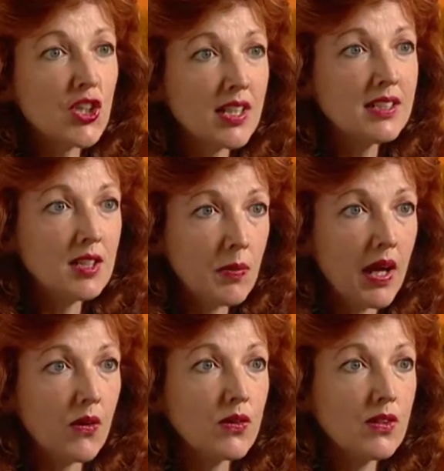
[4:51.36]
just
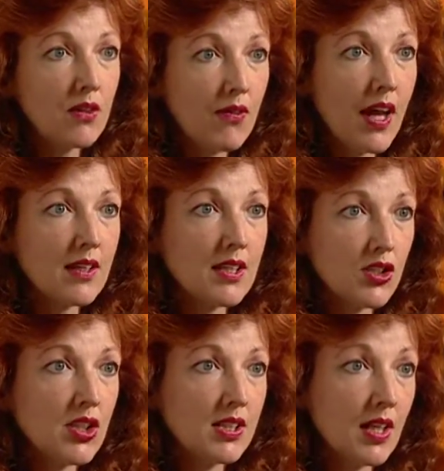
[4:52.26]
about the fact that
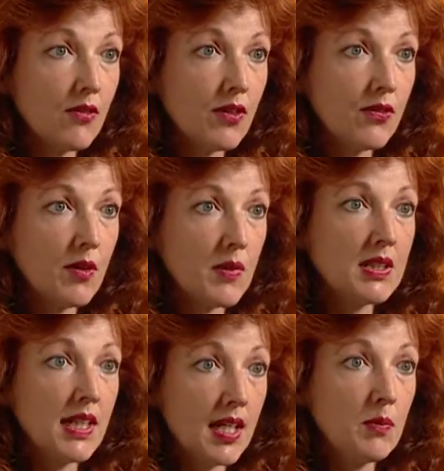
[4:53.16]
she suffered from this
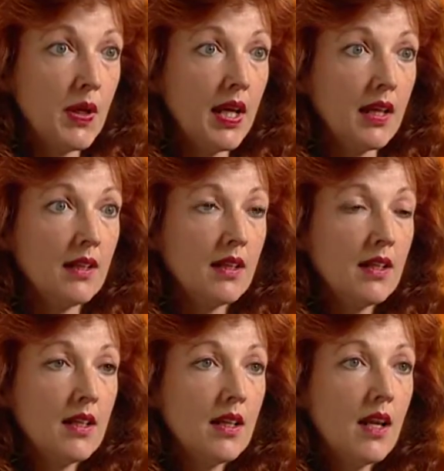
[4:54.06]
head pain.
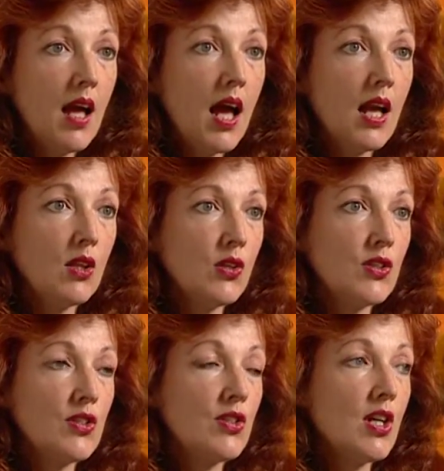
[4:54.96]
I
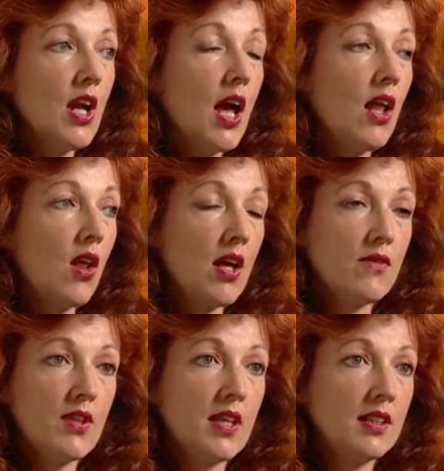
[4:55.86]
learned a lot of
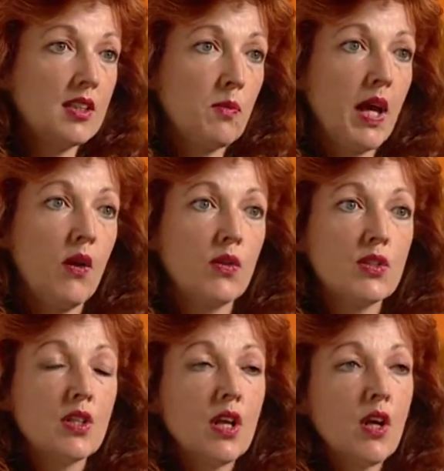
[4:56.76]
things about
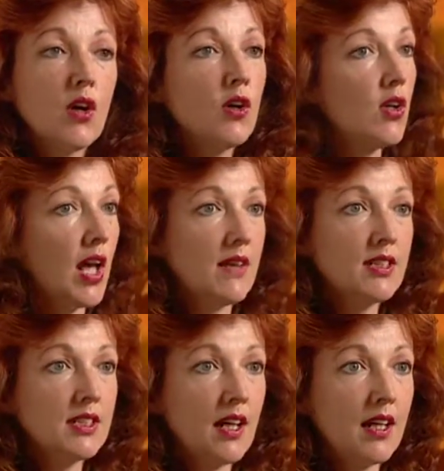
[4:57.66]
her
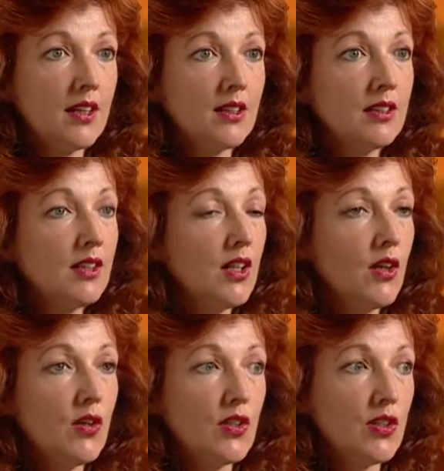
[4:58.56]
lifestyle,
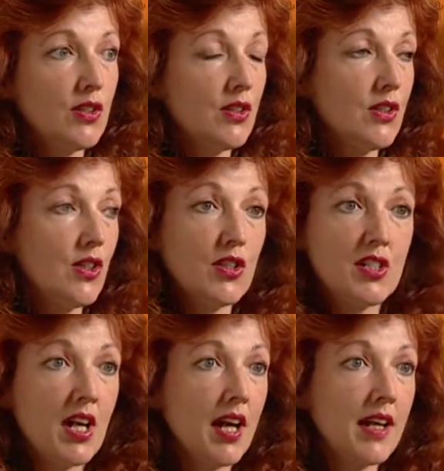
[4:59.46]
her
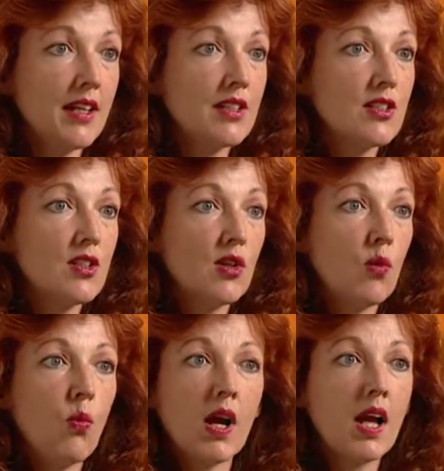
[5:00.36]
diet, what